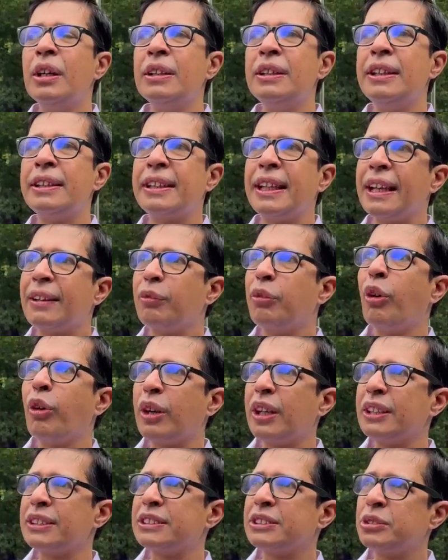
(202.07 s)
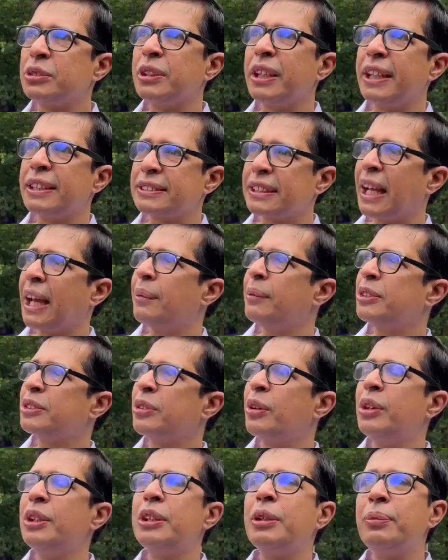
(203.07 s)
the tech focus today, Sam, is
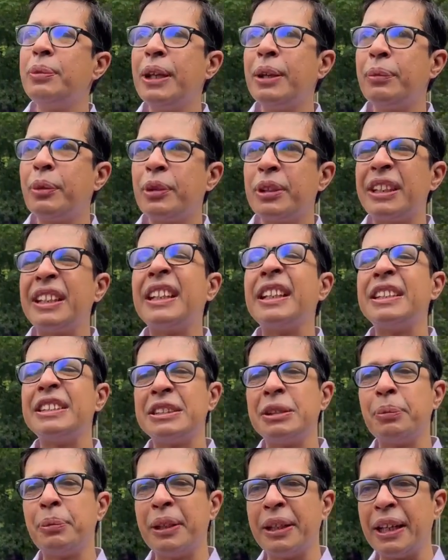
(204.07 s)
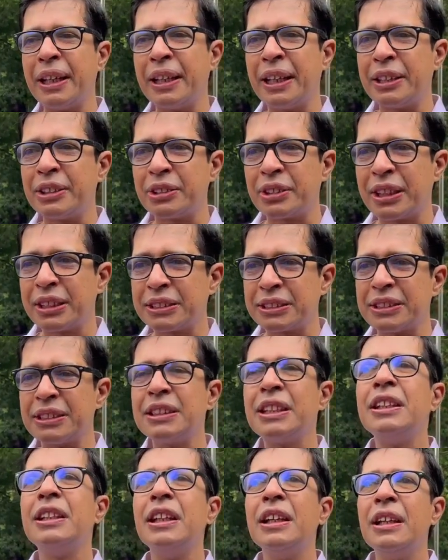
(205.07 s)
going to be about interdisciplinary education.
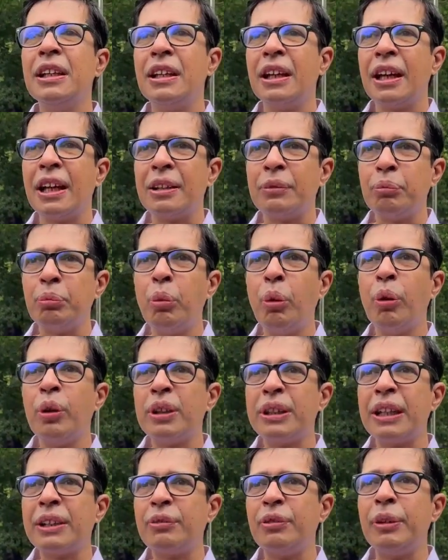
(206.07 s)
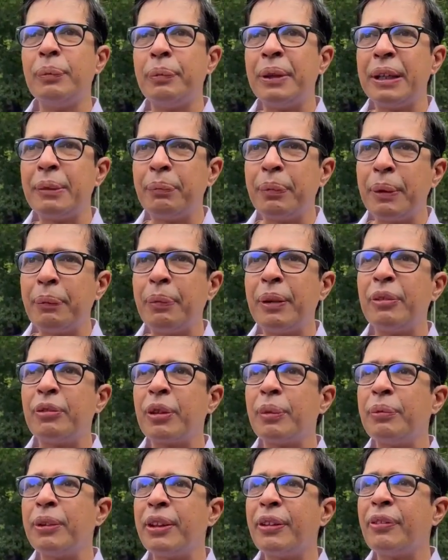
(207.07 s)
Right, right. And more that we bring people
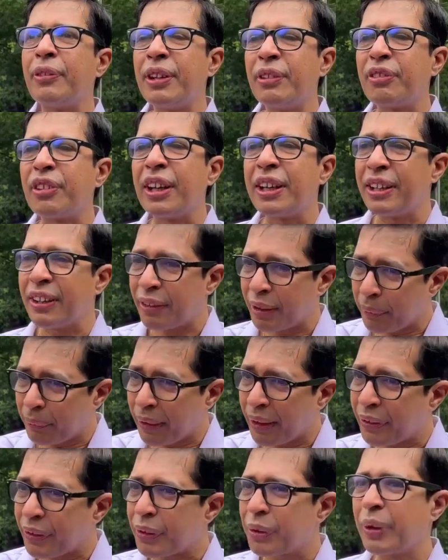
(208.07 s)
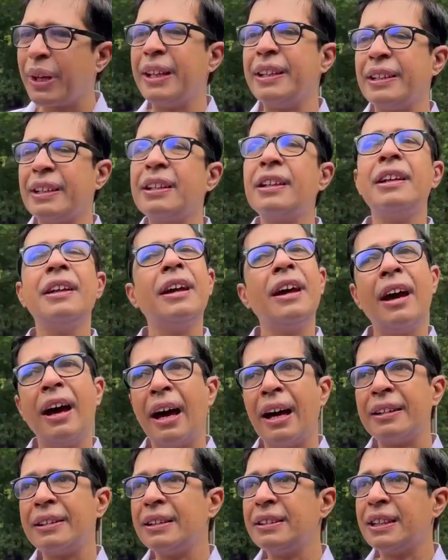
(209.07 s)
from different disciplines together,
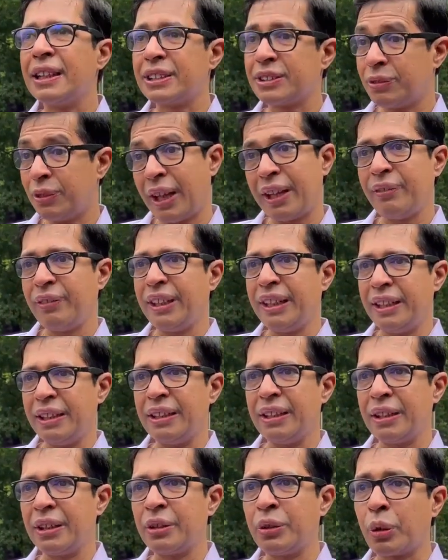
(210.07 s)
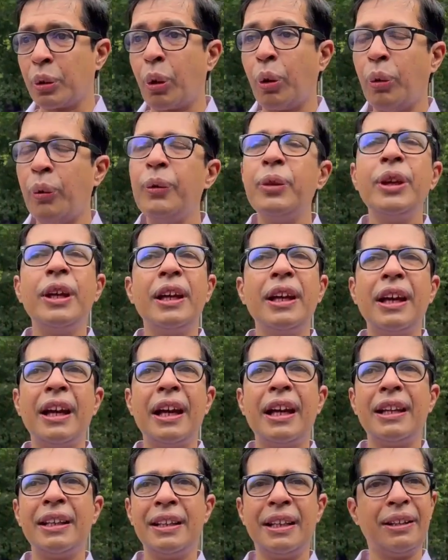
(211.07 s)
I think that's where we grow.
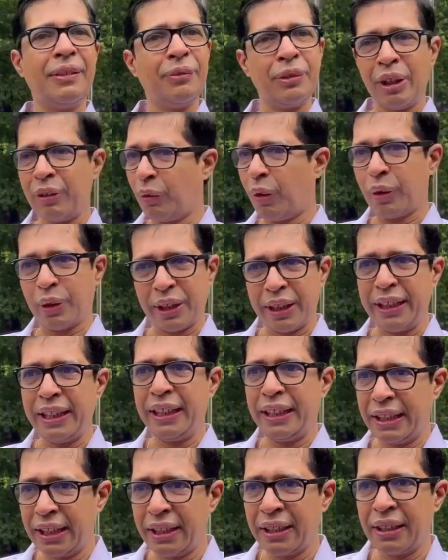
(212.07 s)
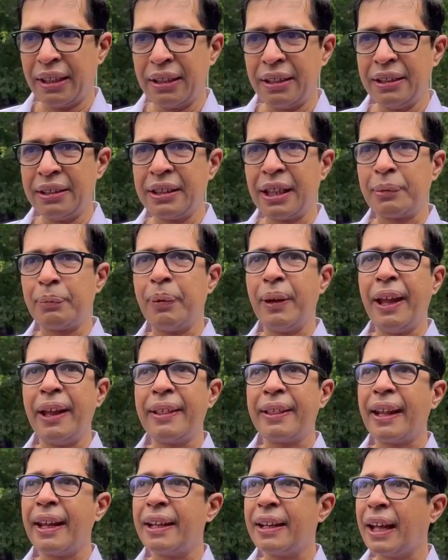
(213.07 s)
And uh, we have already uh, in that place.
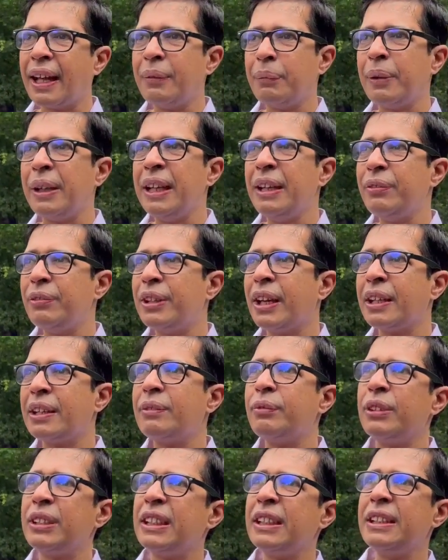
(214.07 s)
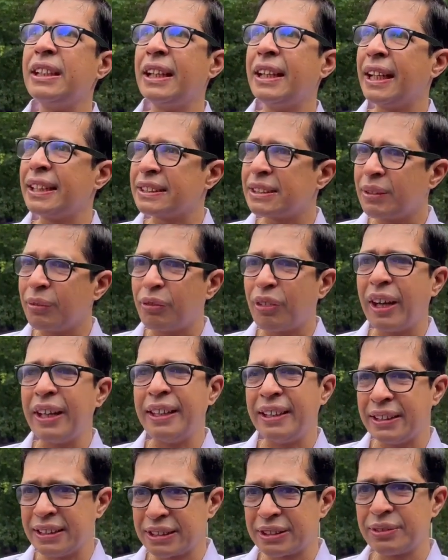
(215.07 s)
And I believe that within the next five
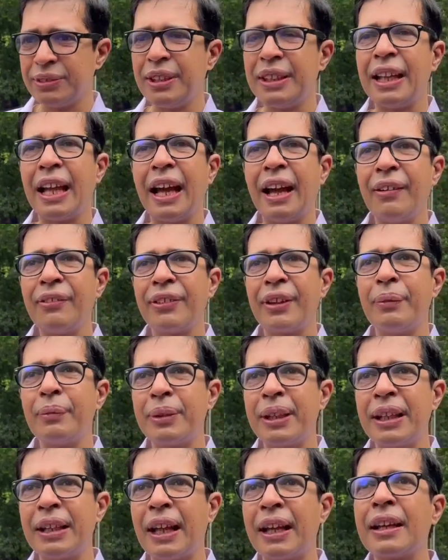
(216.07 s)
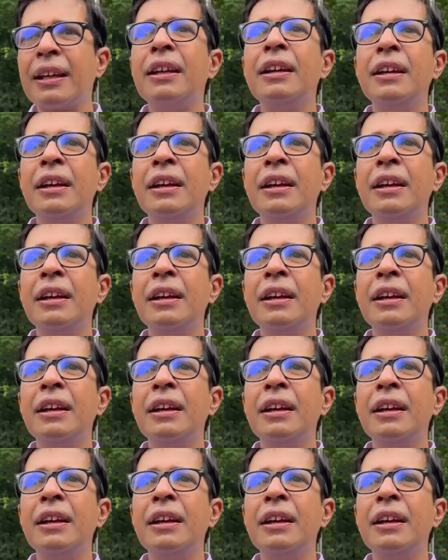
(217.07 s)
years, we'll have something like